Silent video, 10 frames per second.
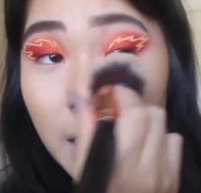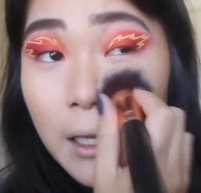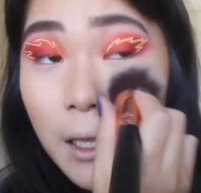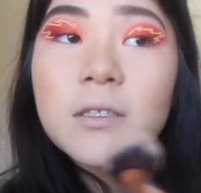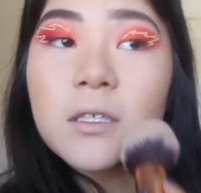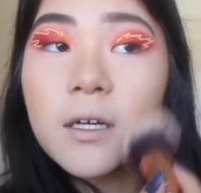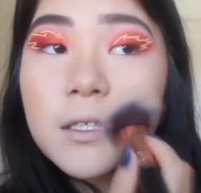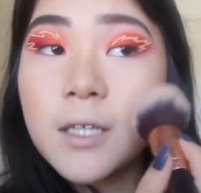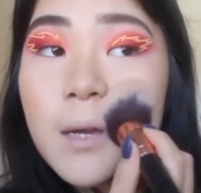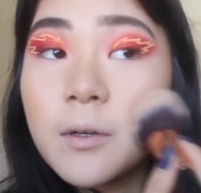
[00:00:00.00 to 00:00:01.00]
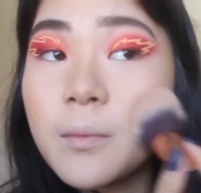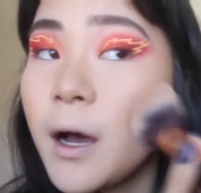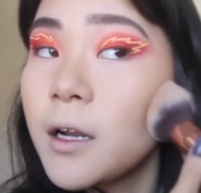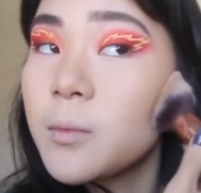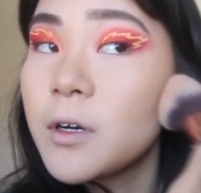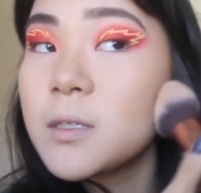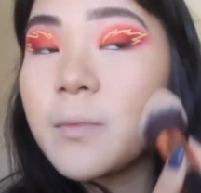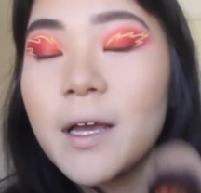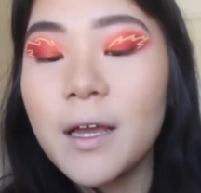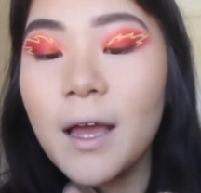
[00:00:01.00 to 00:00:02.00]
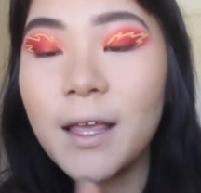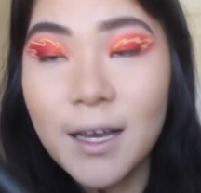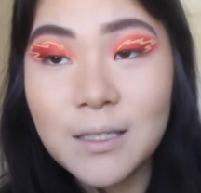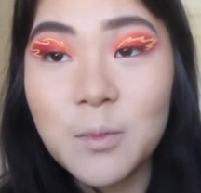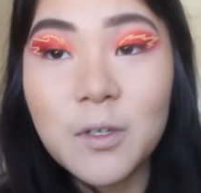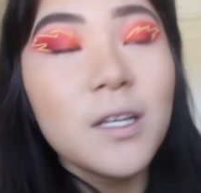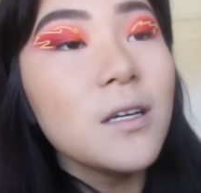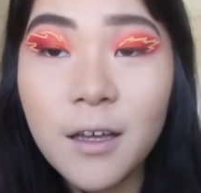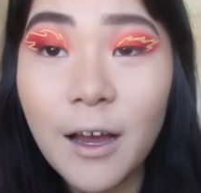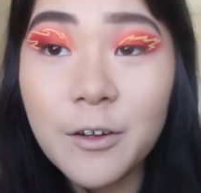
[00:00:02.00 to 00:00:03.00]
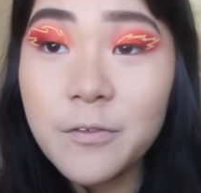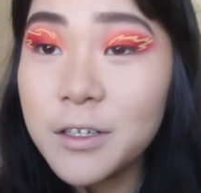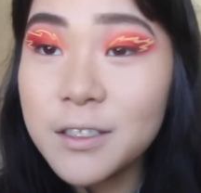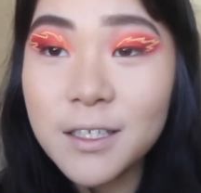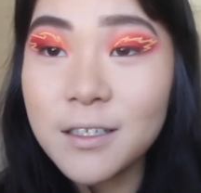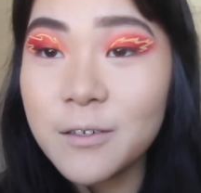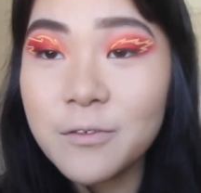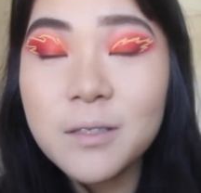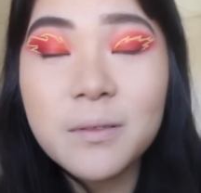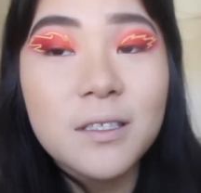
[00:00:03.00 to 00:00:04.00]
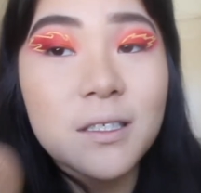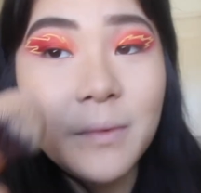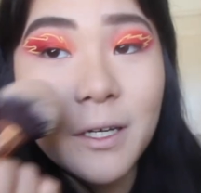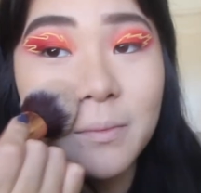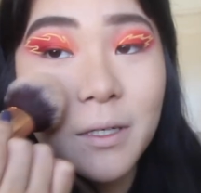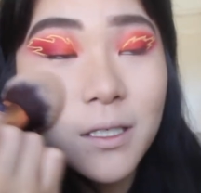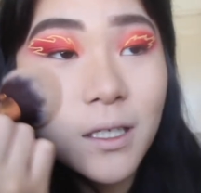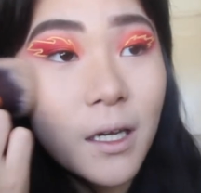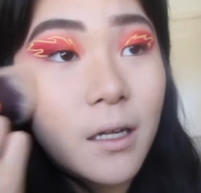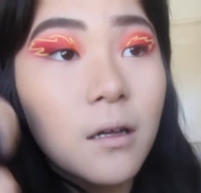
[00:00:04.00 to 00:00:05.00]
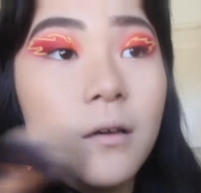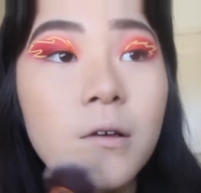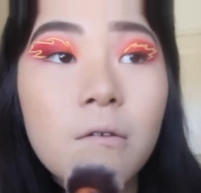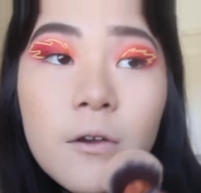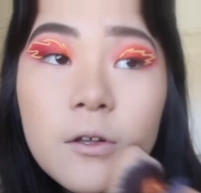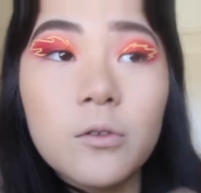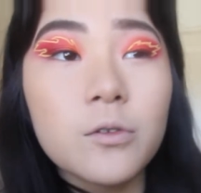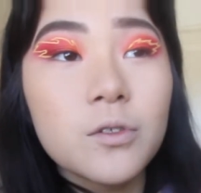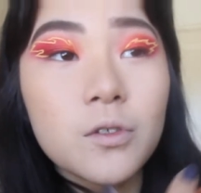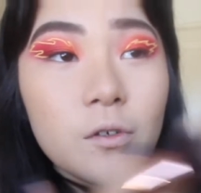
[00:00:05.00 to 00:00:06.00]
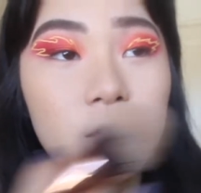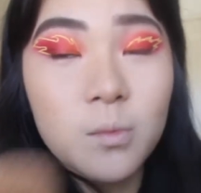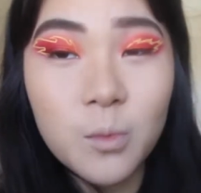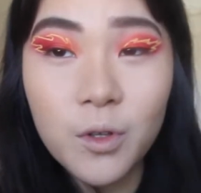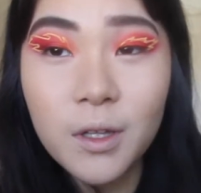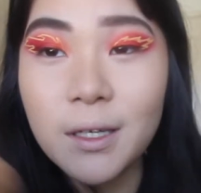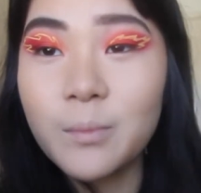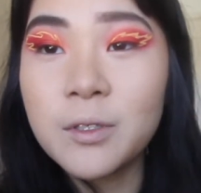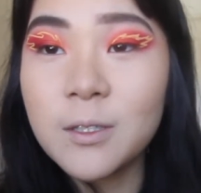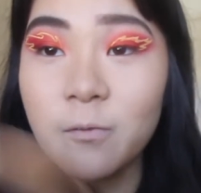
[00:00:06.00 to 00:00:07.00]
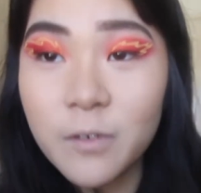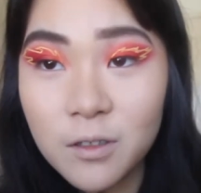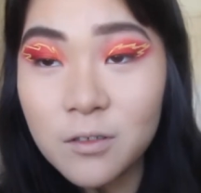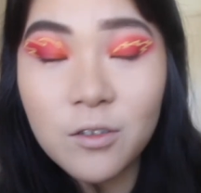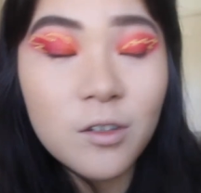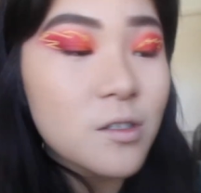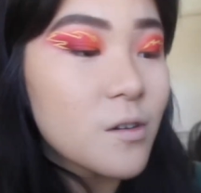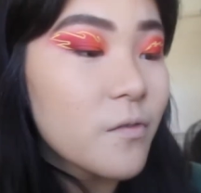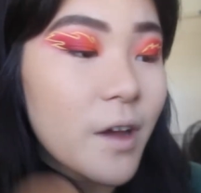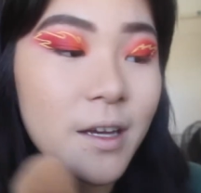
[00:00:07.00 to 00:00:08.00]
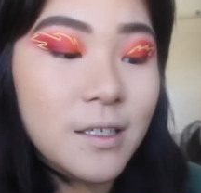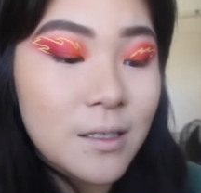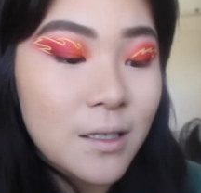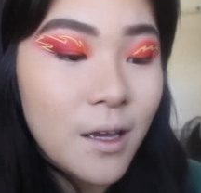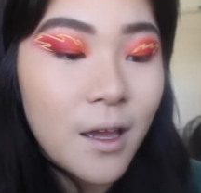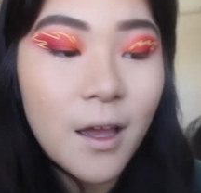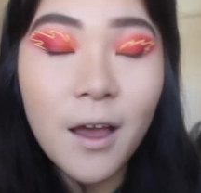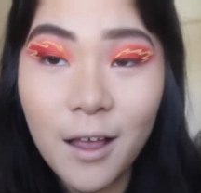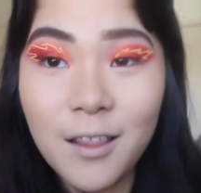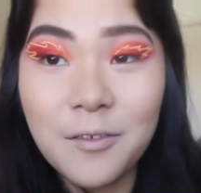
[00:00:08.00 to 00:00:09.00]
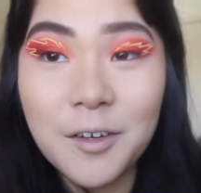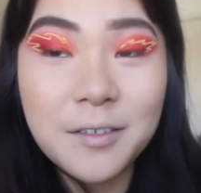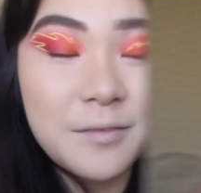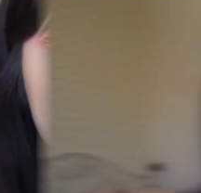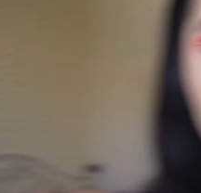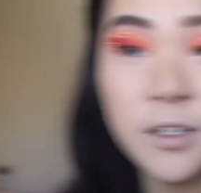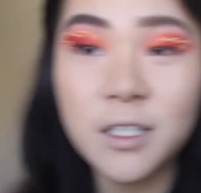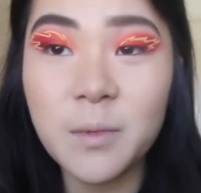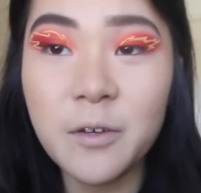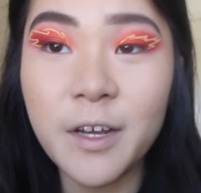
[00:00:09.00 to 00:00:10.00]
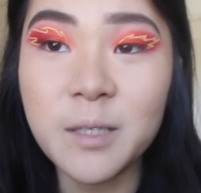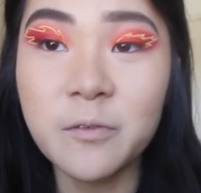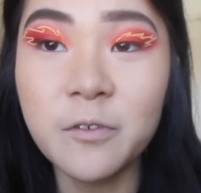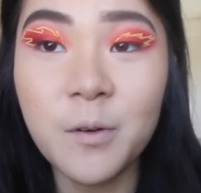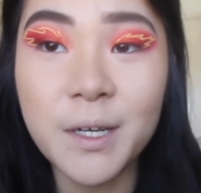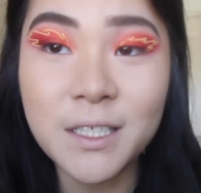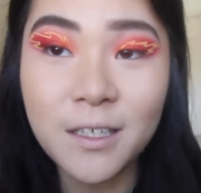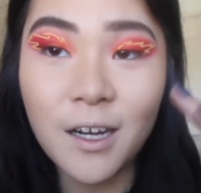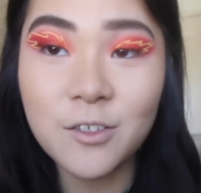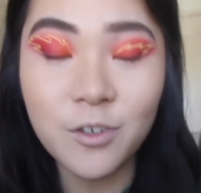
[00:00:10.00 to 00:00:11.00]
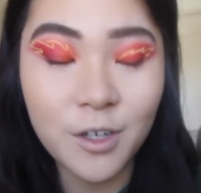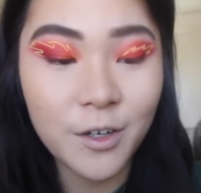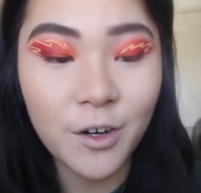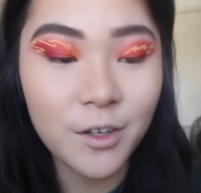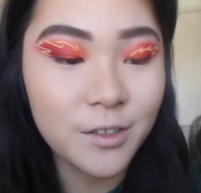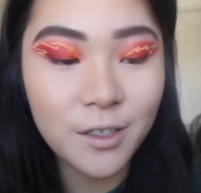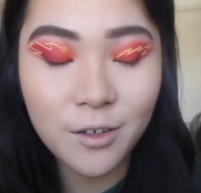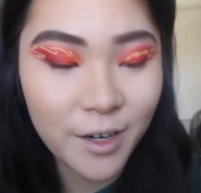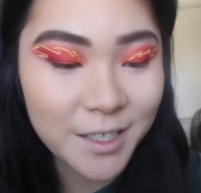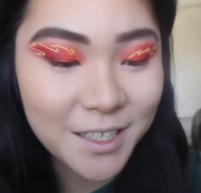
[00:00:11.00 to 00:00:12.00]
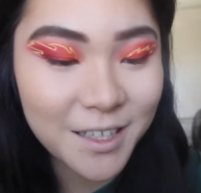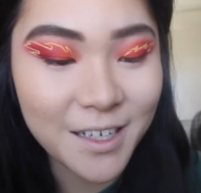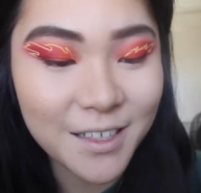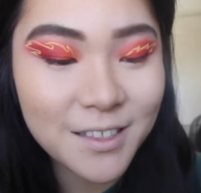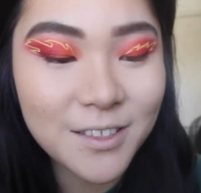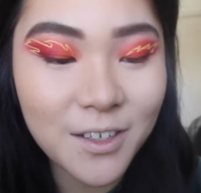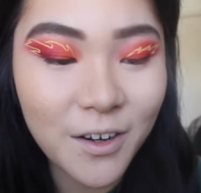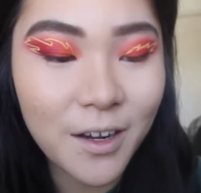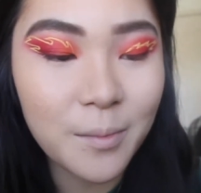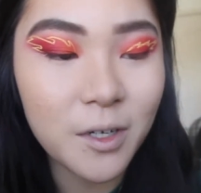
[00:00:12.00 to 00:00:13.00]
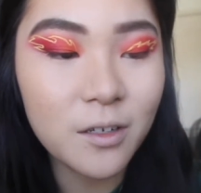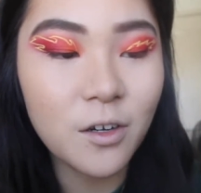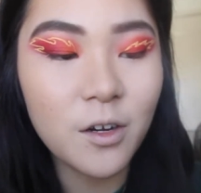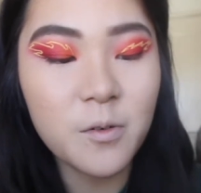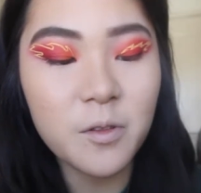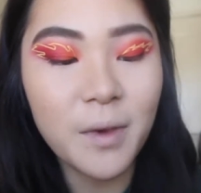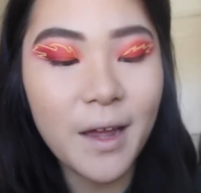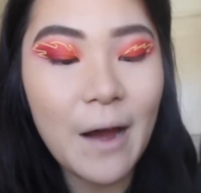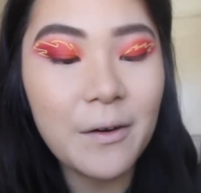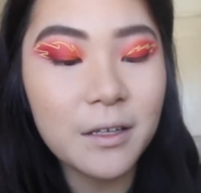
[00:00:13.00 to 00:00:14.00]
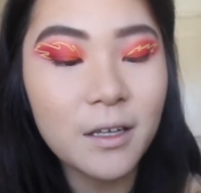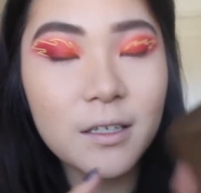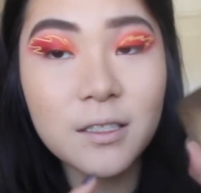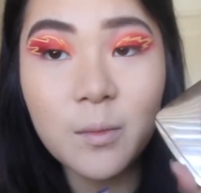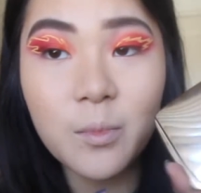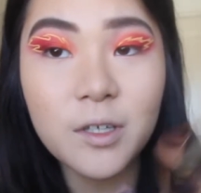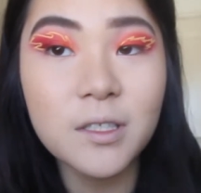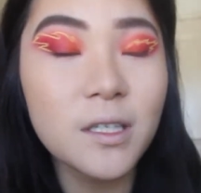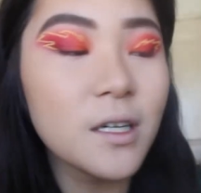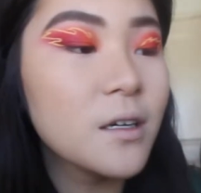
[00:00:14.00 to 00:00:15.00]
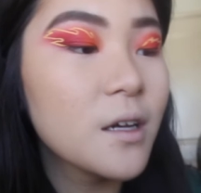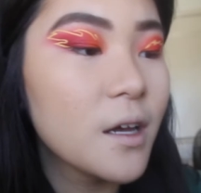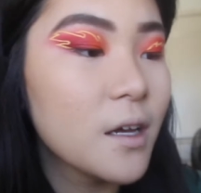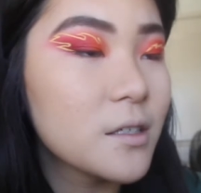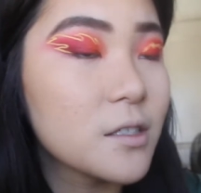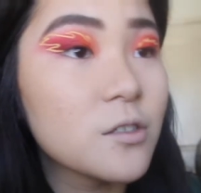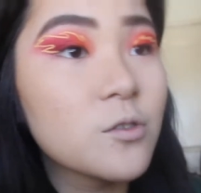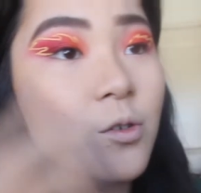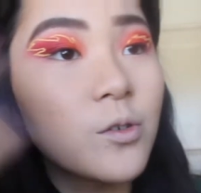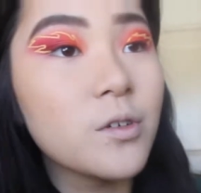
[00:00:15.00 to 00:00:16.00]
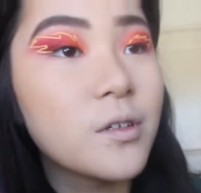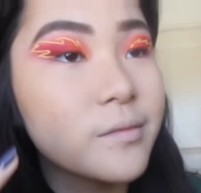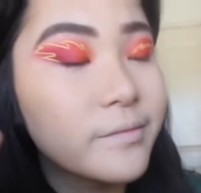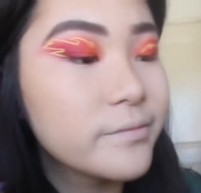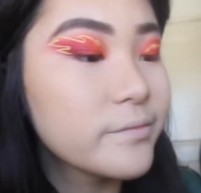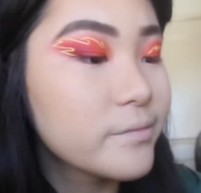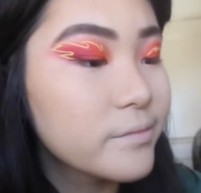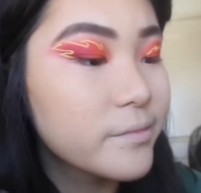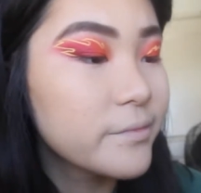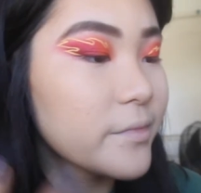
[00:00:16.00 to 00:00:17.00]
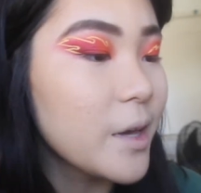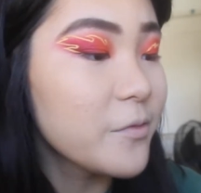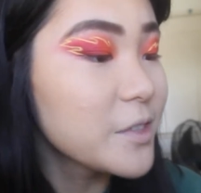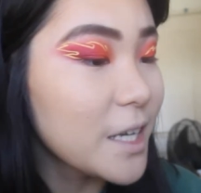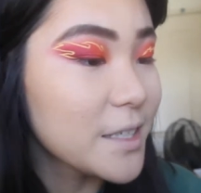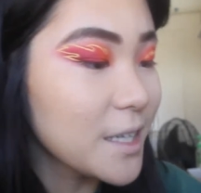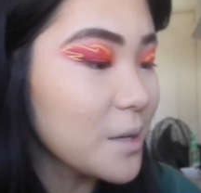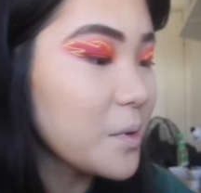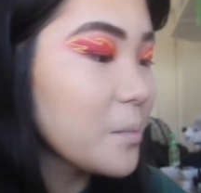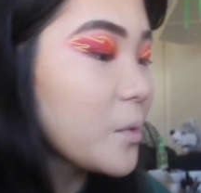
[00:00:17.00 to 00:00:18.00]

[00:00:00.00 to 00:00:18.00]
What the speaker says: that in. My Deluxe Tapered Powder Brush by Cass Beauty. I don't know if you can see the difference, but it just makes my skin look so smooth, like puts a filter across your face. I love it. I'm going to finish up my face before we start drawing on crazy things. So I'm going to go on with my Hourglass bronzer just to emphasize that a bit